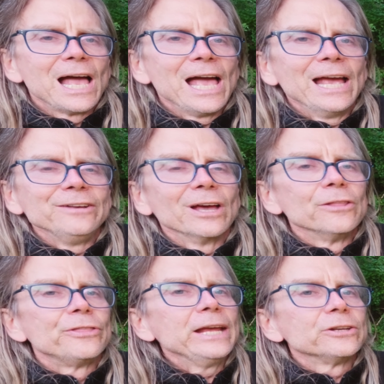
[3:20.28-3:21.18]
And
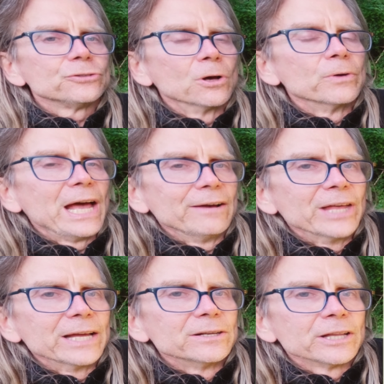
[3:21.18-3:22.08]
they just don't have
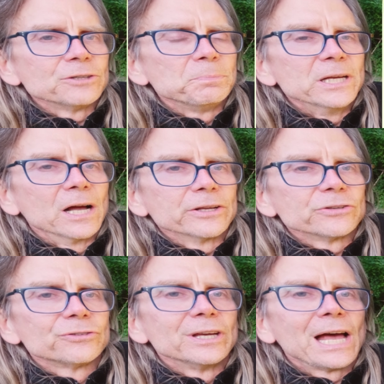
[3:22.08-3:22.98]
that, let's be
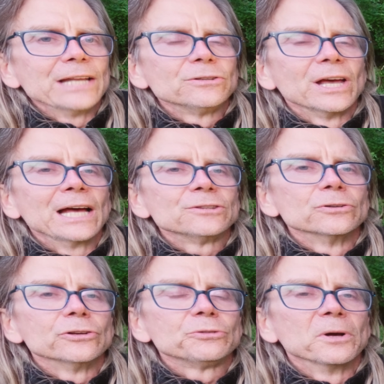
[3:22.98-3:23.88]
honest, at
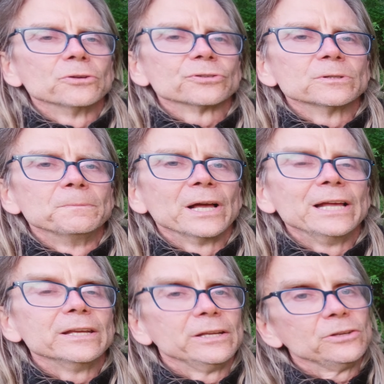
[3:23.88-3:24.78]
their disposal.
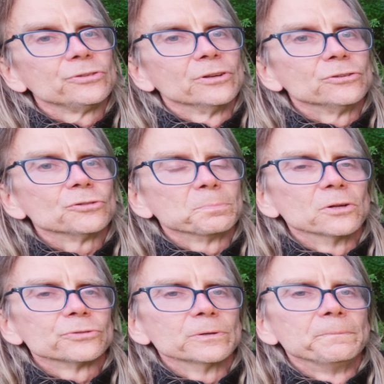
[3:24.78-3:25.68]
And it is
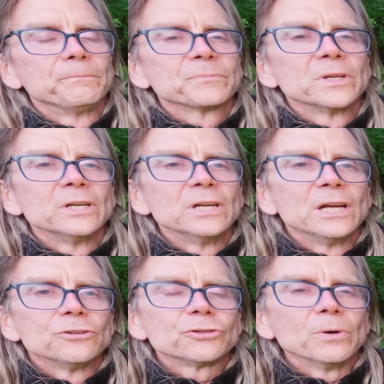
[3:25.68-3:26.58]
disposal.
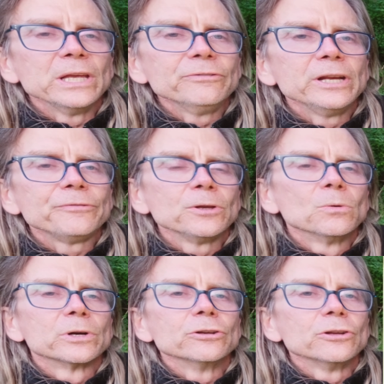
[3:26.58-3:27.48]
So even if
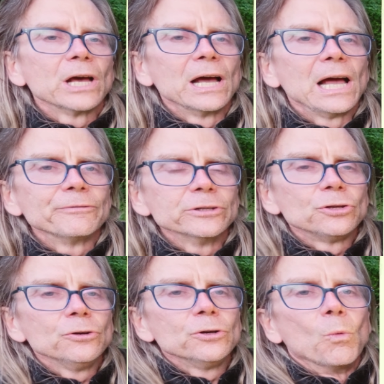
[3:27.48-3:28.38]
you were to have a
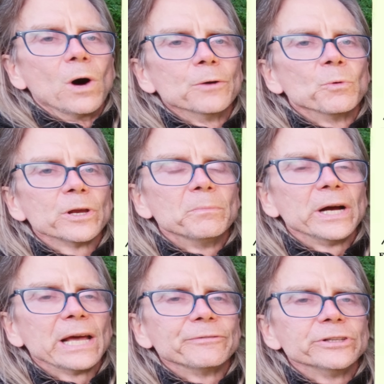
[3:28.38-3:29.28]
2-to-1 where you
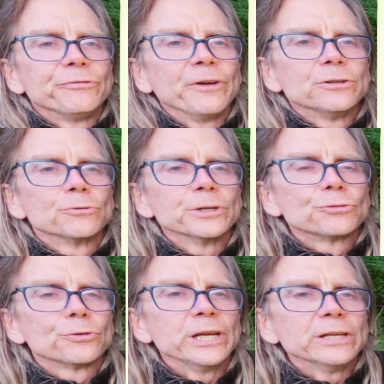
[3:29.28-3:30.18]
might have a defender
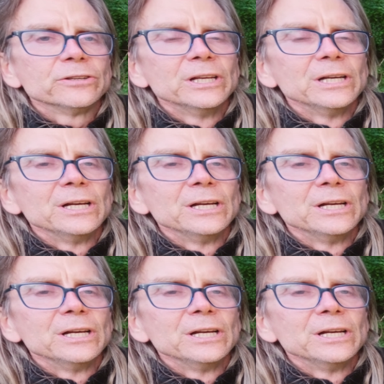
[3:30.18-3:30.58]
retreat,